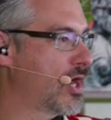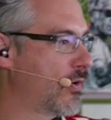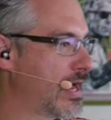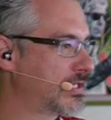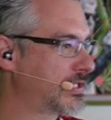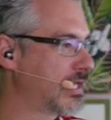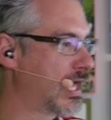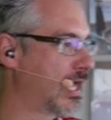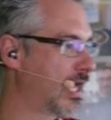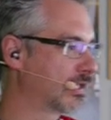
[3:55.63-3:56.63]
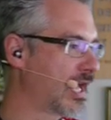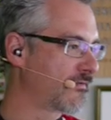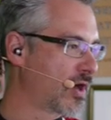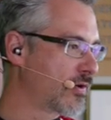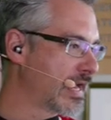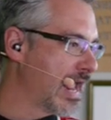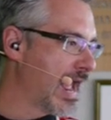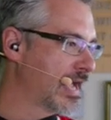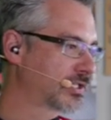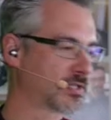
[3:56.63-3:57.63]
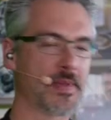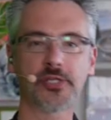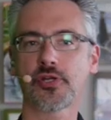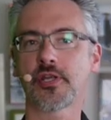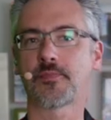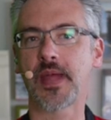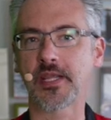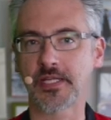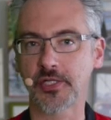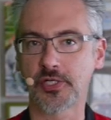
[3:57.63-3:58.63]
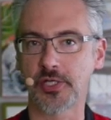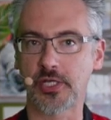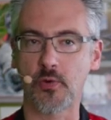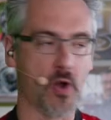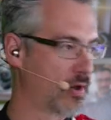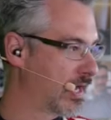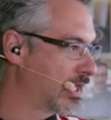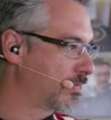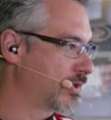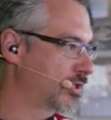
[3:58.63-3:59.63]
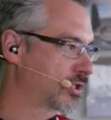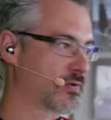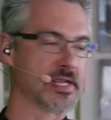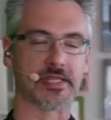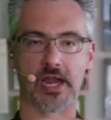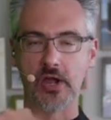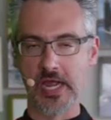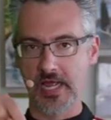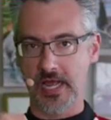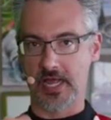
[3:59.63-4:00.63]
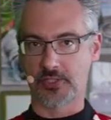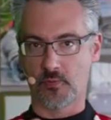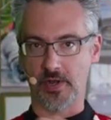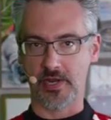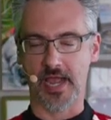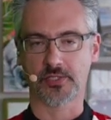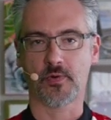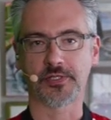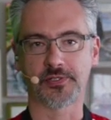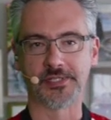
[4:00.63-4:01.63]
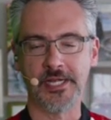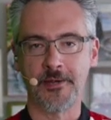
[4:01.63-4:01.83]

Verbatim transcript: Oh, and I see uh, uh, Live Coding asks, make sure you pay attention to the URL up on the screen there uh, to where you ask questions.